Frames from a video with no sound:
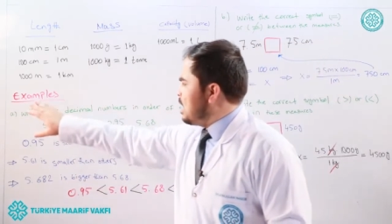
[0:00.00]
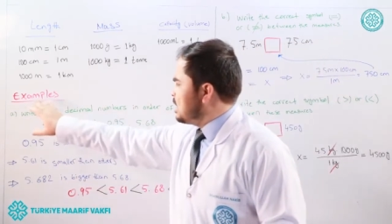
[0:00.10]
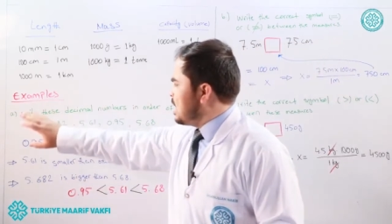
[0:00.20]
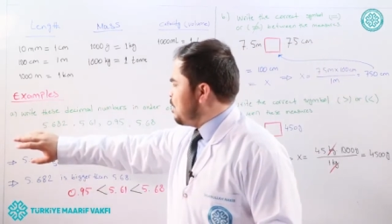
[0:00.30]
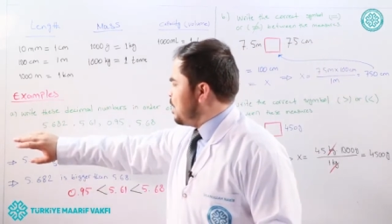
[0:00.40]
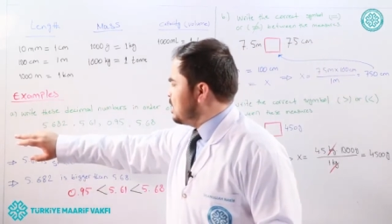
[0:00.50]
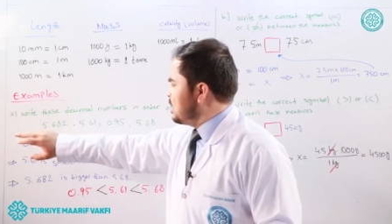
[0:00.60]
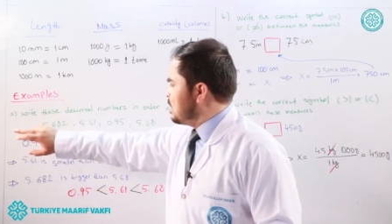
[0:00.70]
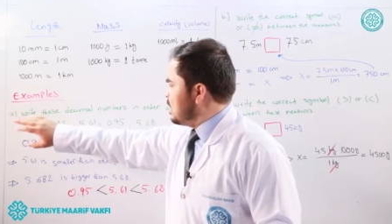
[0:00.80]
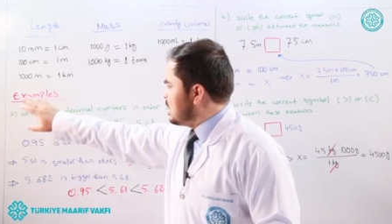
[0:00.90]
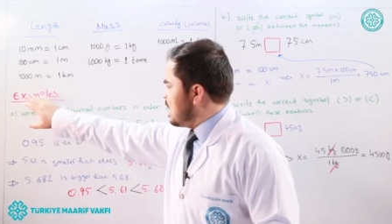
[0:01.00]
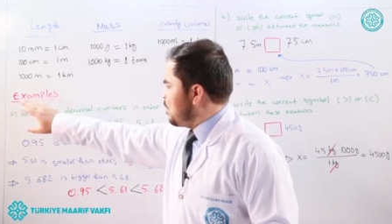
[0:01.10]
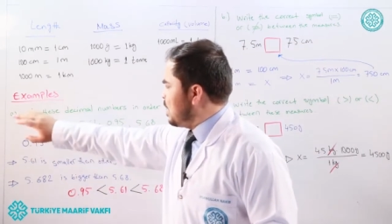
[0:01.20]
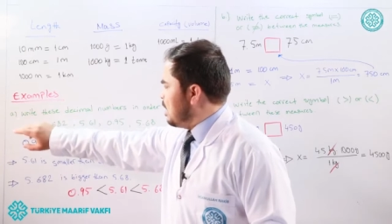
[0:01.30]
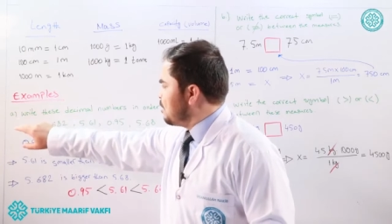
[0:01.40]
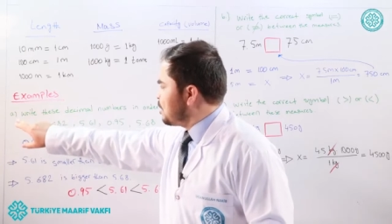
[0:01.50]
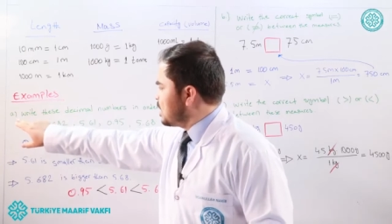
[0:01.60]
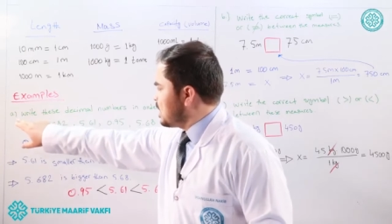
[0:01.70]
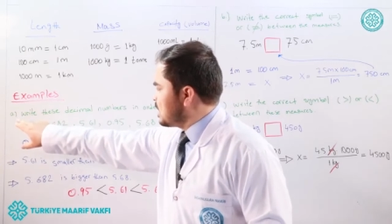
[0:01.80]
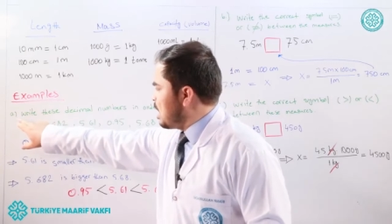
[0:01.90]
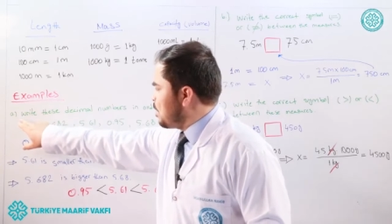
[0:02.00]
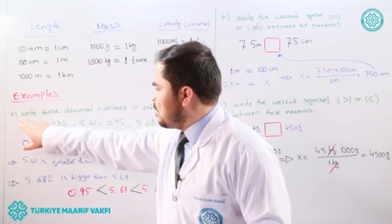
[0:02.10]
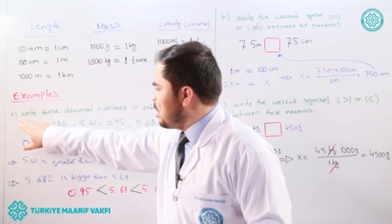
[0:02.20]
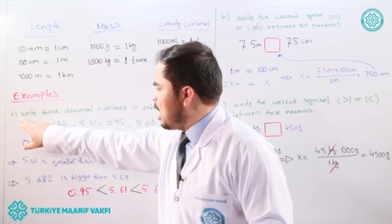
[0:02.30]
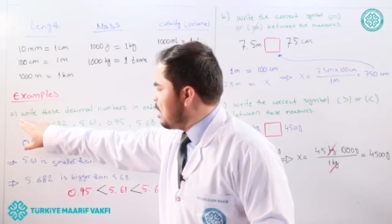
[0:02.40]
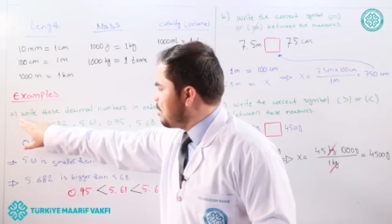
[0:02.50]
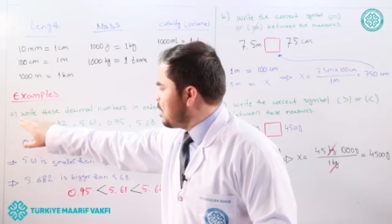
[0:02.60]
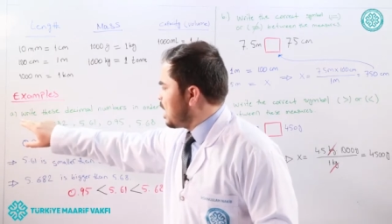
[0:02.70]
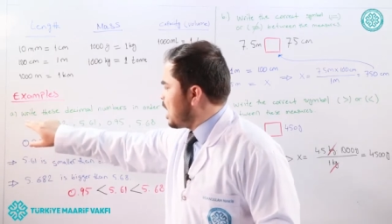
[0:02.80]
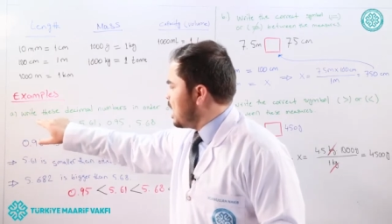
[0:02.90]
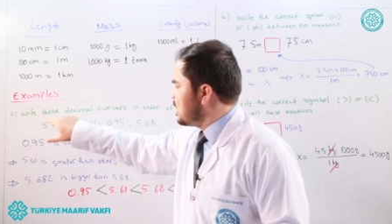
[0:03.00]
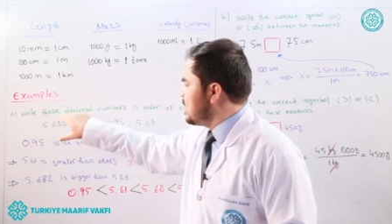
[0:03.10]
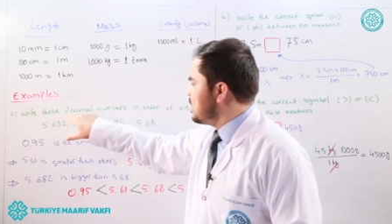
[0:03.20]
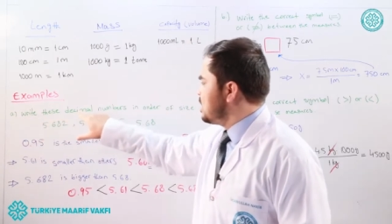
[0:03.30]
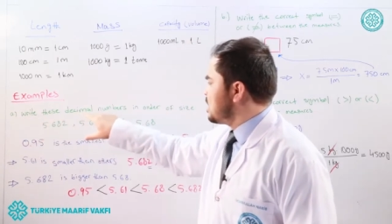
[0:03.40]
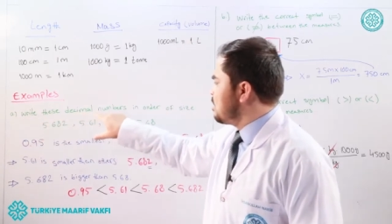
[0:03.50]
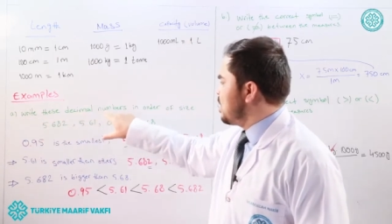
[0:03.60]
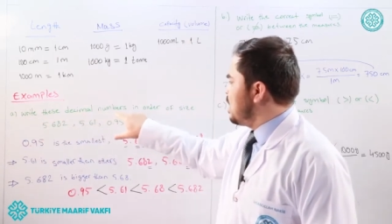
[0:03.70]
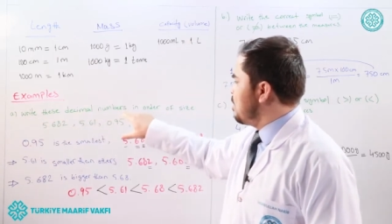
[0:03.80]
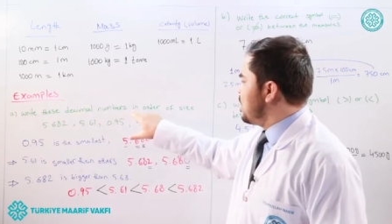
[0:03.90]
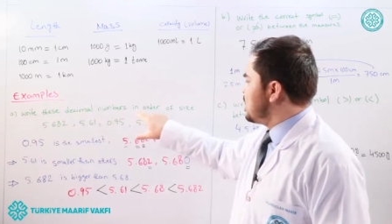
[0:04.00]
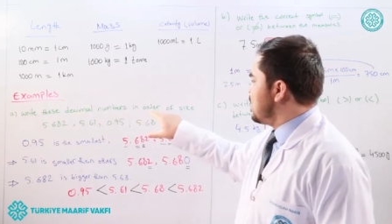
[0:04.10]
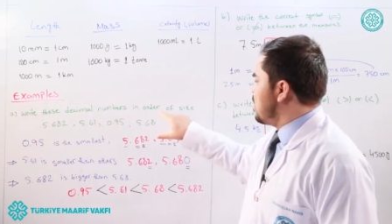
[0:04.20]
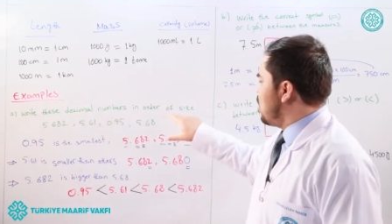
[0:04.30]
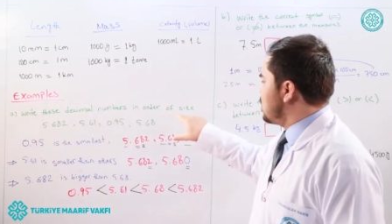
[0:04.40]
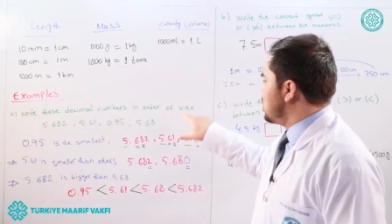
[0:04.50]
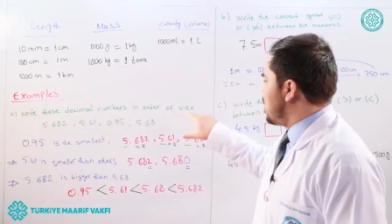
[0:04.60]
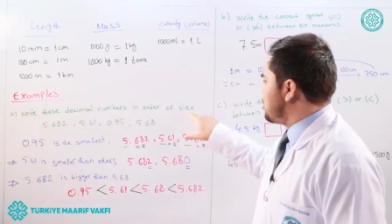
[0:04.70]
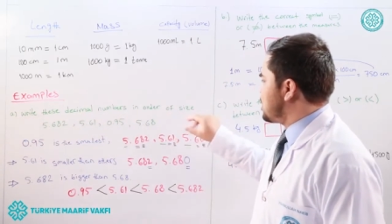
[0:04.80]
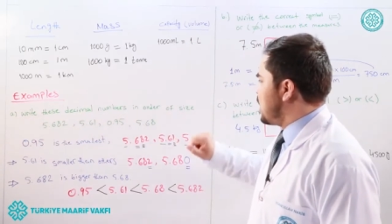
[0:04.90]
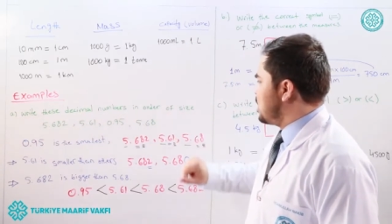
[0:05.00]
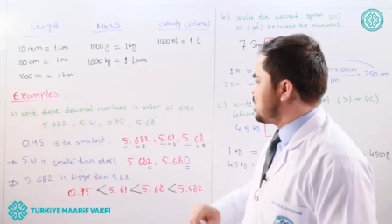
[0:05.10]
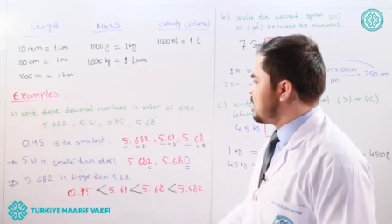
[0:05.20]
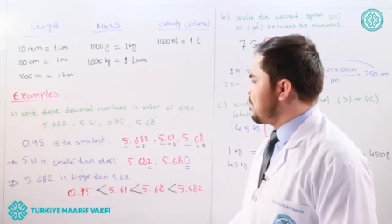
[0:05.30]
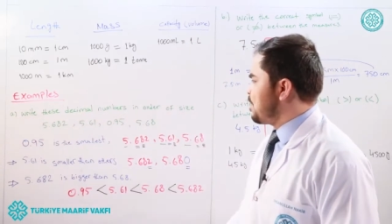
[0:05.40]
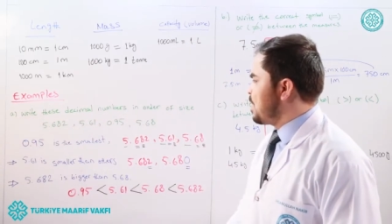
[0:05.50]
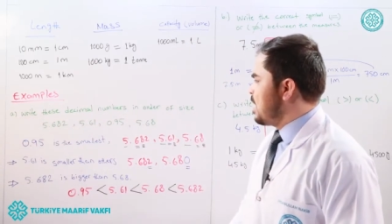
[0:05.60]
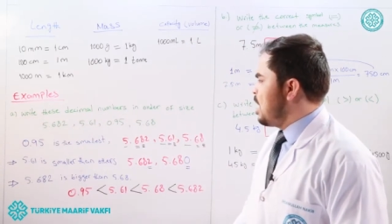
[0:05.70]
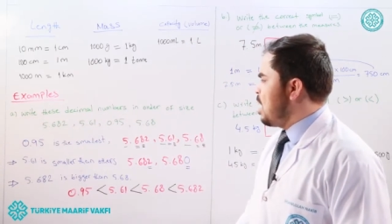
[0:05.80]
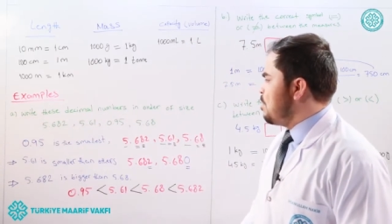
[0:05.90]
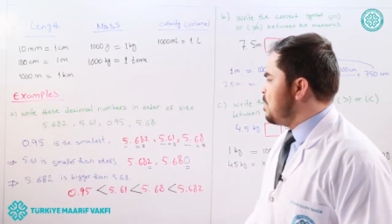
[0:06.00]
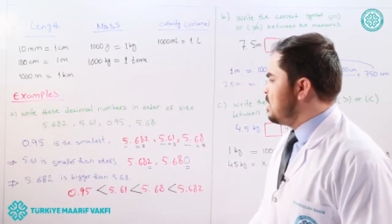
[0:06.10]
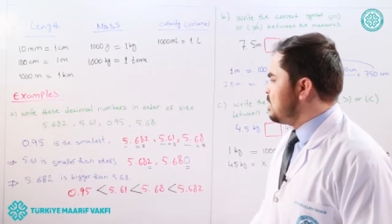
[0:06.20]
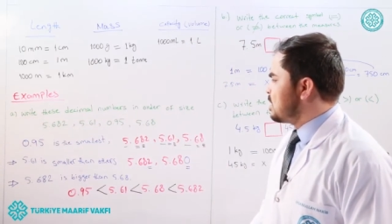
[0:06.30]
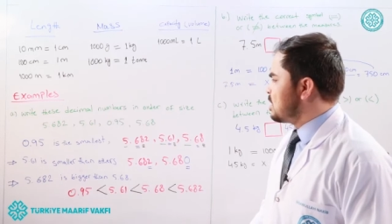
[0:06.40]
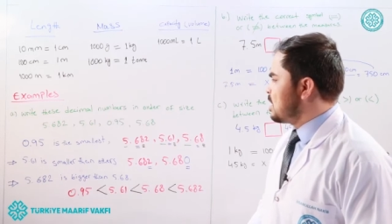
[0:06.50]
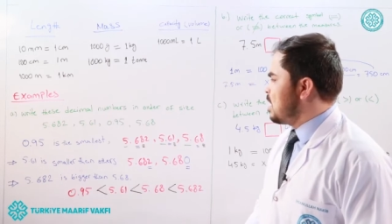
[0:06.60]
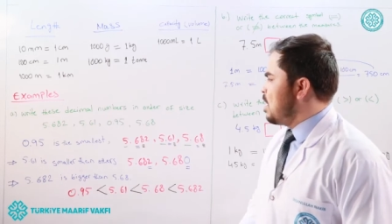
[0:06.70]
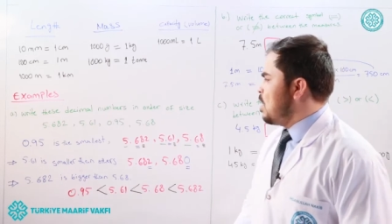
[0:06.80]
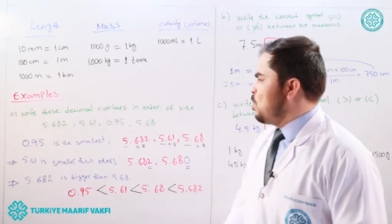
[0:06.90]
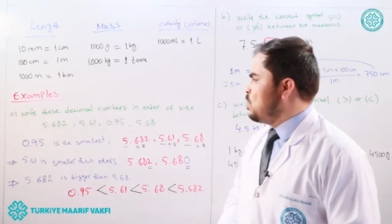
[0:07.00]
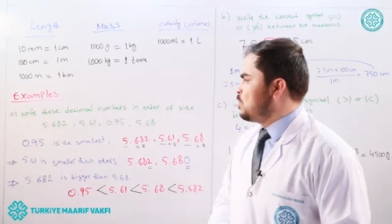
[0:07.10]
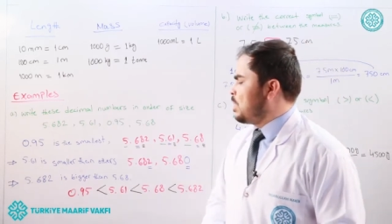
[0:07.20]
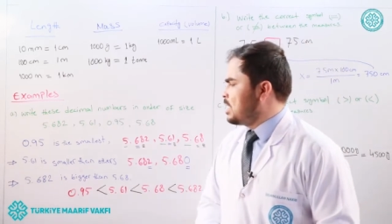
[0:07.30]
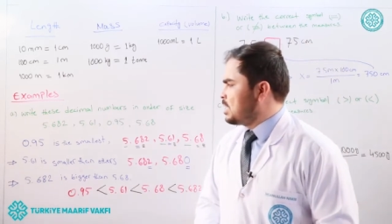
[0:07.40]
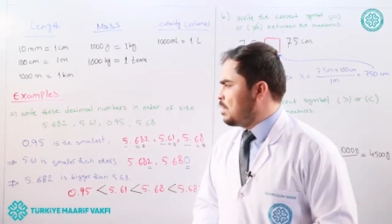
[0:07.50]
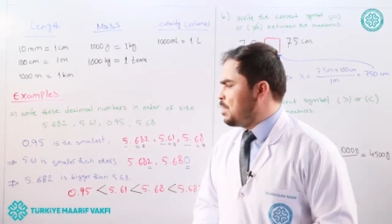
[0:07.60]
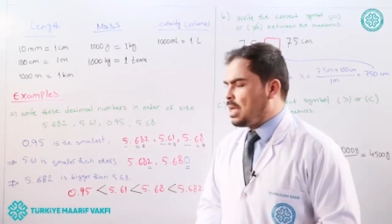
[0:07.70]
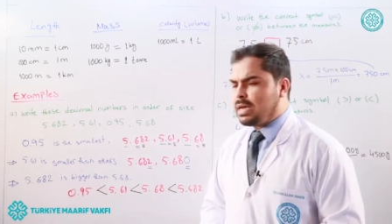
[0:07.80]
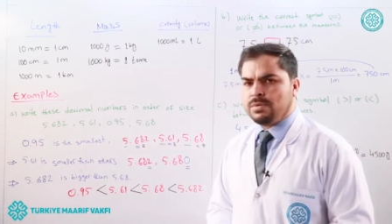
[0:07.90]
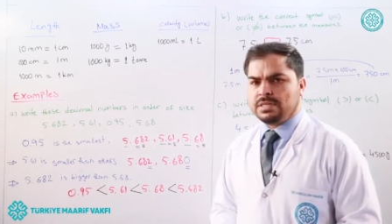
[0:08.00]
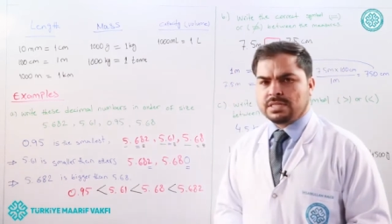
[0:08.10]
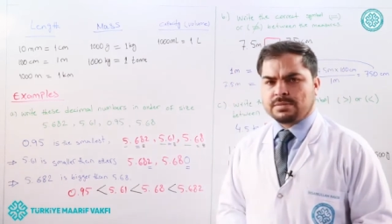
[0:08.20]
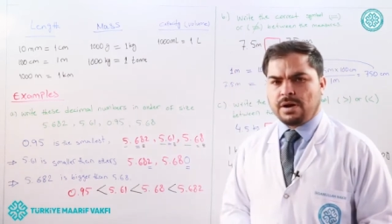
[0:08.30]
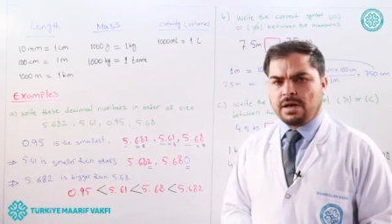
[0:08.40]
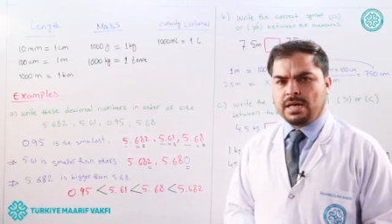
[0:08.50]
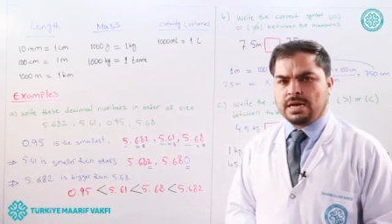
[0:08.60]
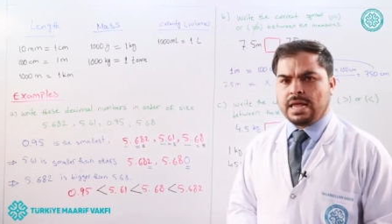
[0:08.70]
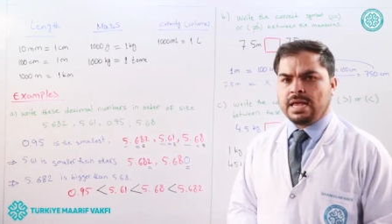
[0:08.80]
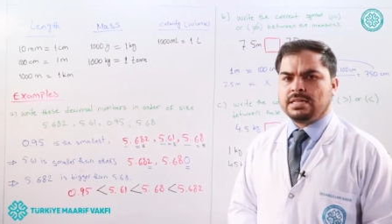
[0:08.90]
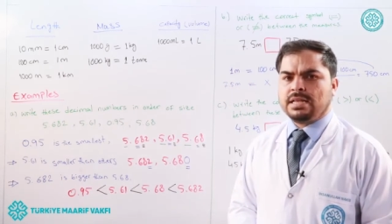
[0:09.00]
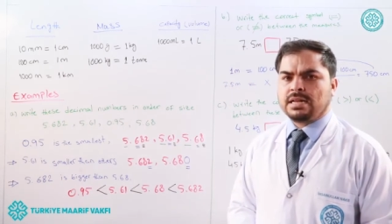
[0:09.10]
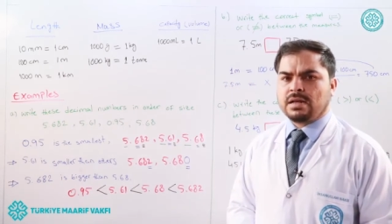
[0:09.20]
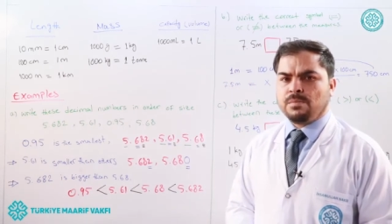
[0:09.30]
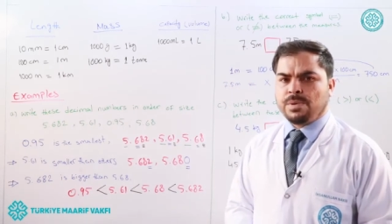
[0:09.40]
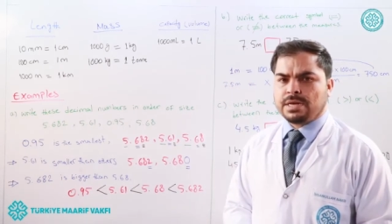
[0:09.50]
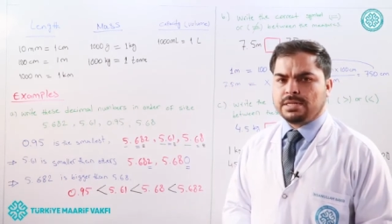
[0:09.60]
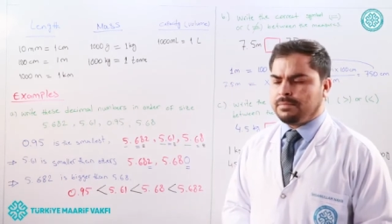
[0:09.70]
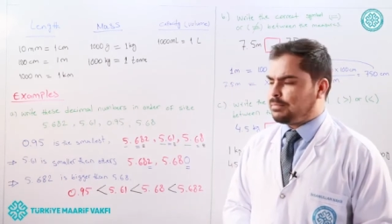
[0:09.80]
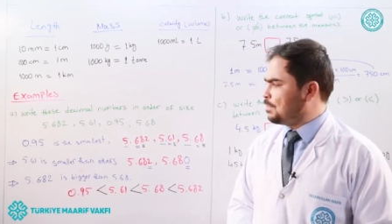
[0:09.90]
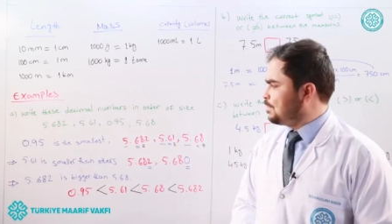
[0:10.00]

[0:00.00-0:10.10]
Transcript: Examples, example and first example we have write these decimal numbers in order of size means which one is the bigger, which is smaller, and then compare them.